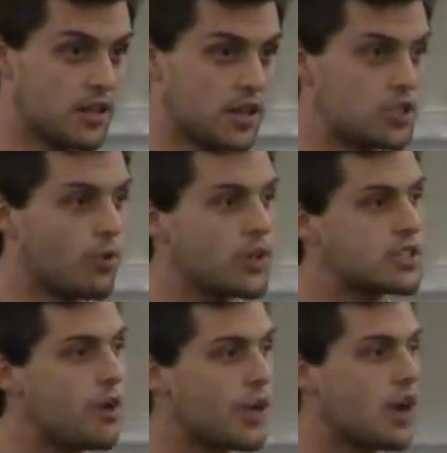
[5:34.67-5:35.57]
So what's
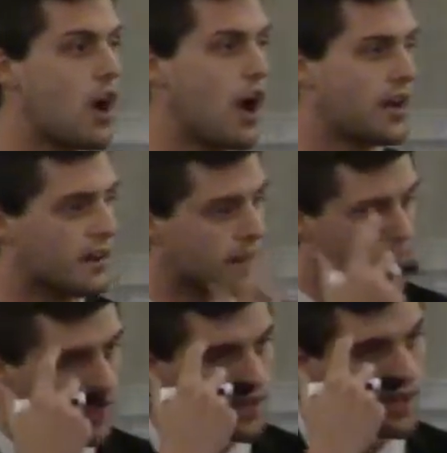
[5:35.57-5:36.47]
going on?
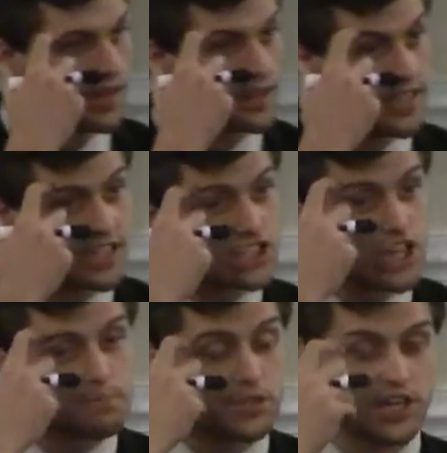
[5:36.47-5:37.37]
The
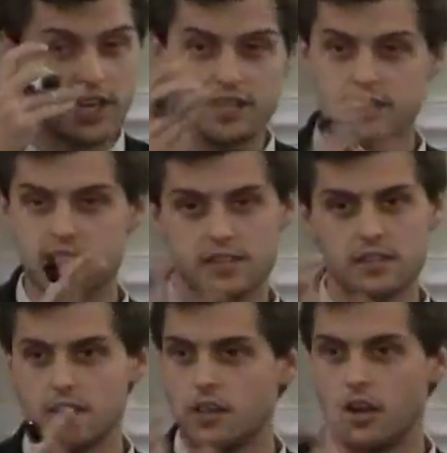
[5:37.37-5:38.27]
Egyptians
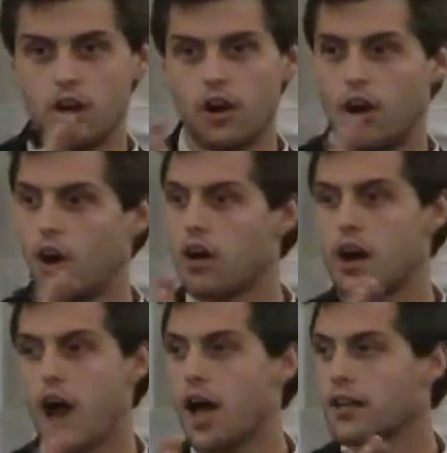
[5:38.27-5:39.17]
are
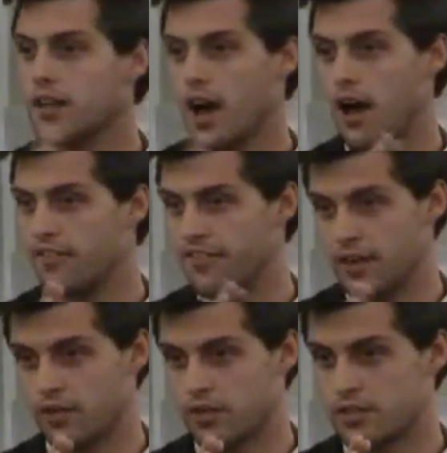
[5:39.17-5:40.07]
not
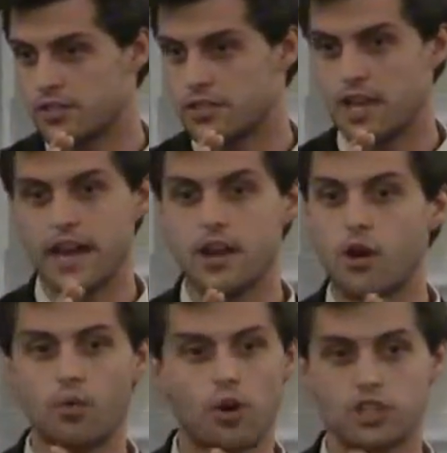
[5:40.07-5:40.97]
God-fearers. They
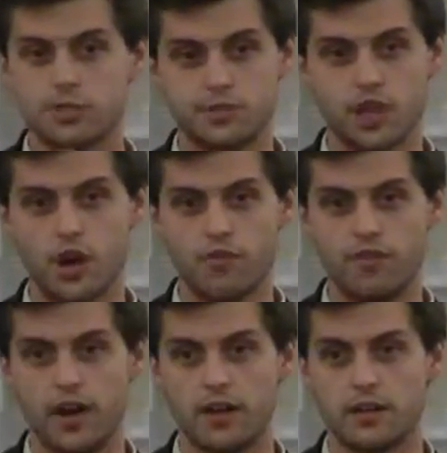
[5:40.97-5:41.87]
don't worship
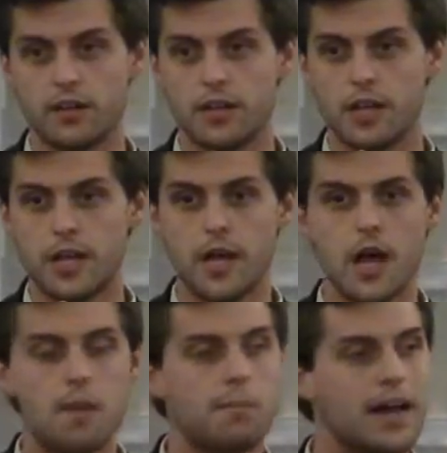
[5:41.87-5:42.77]
Jehovah.
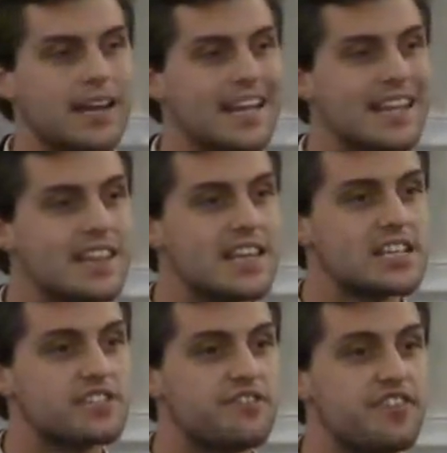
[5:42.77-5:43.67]
But in
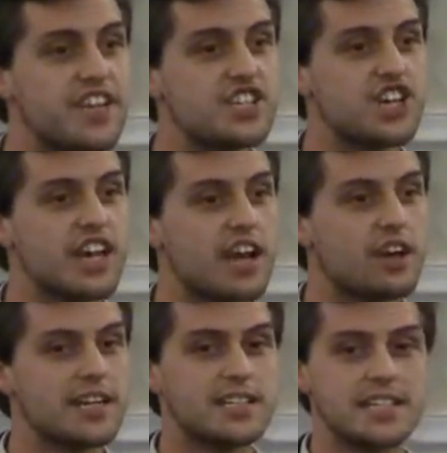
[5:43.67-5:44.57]
this
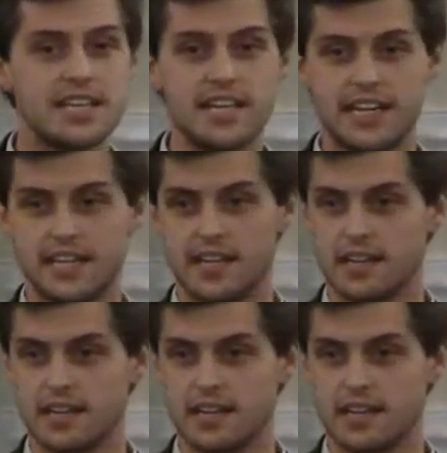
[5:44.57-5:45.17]
visionary scene,